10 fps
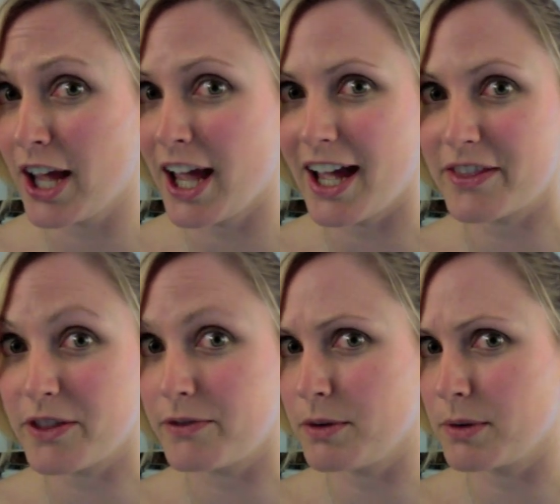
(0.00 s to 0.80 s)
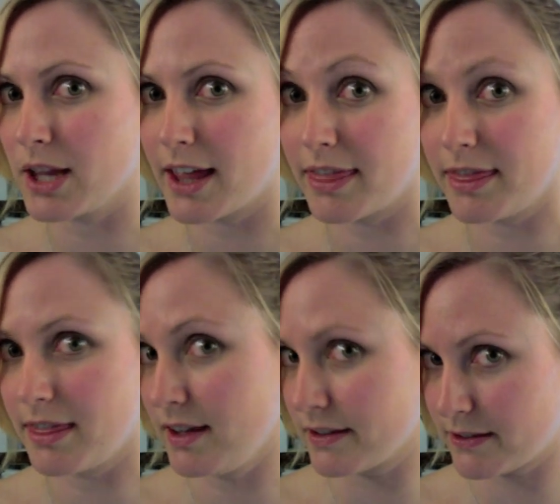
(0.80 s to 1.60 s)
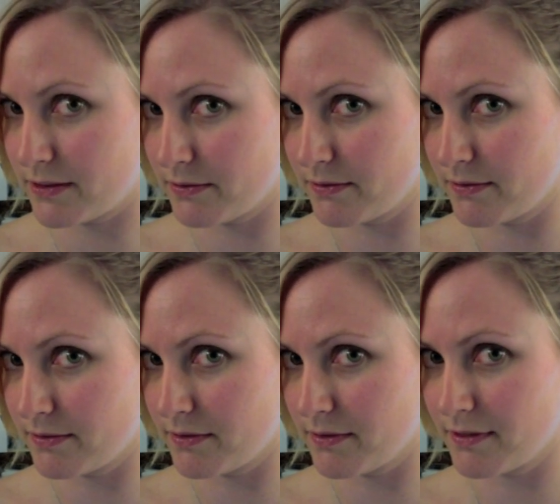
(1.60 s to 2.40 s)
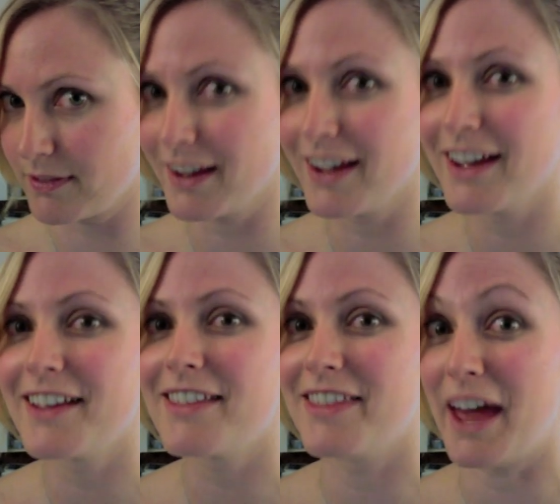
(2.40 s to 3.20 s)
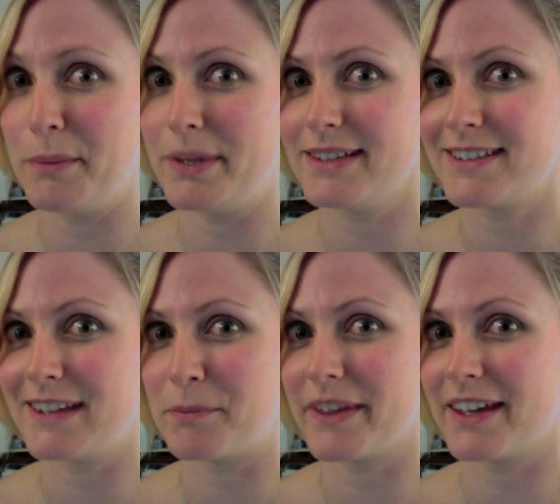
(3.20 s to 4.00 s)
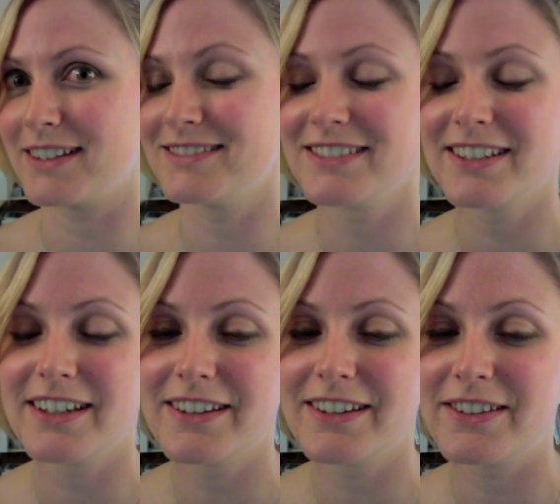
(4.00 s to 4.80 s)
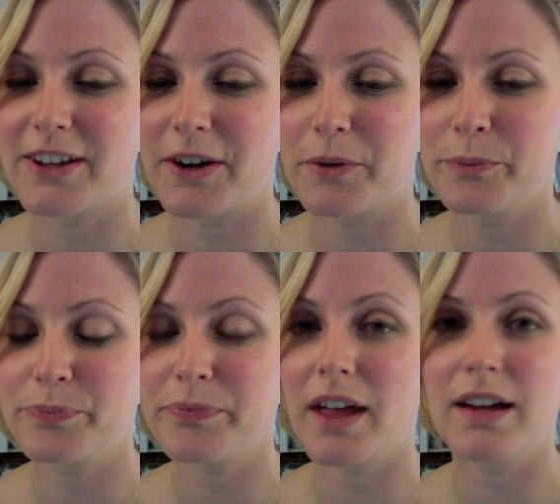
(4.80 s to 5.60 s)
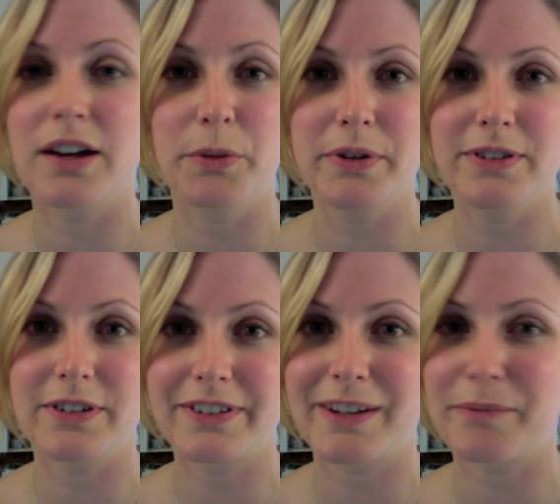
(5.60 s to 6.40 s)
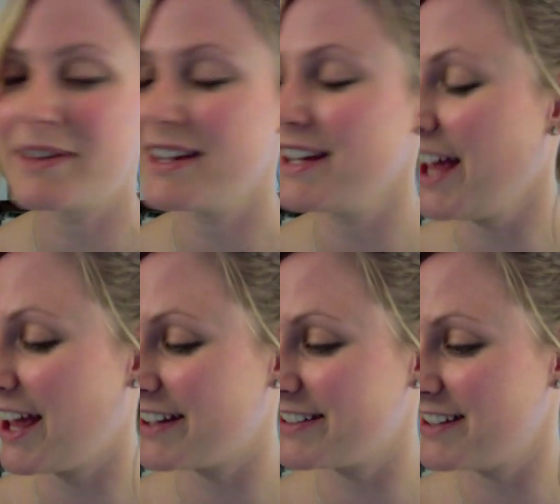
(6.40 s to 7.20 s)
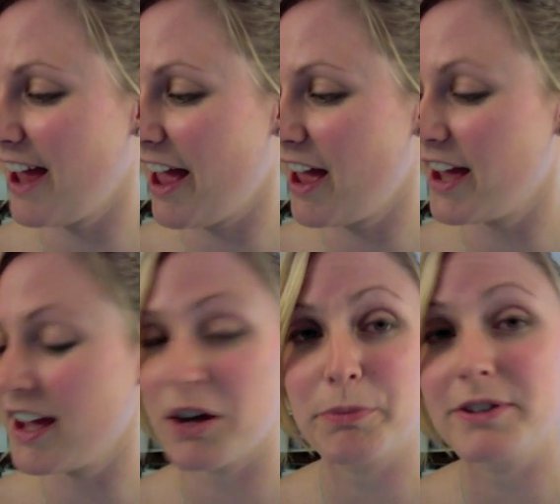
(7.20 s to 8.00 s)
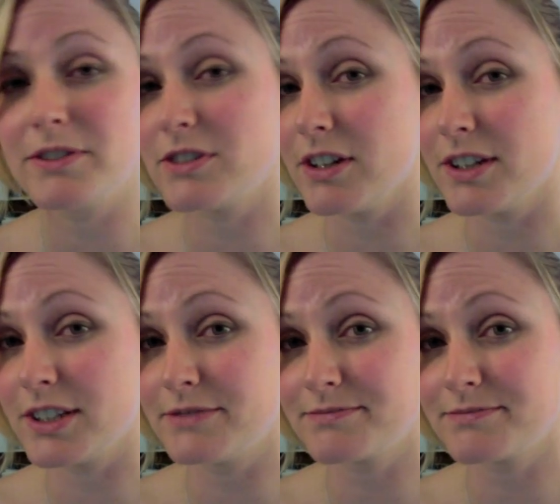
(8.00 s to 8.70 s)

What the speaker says: at the viewer like this, that means something. So I hope you learned something and I hope you enjoyed.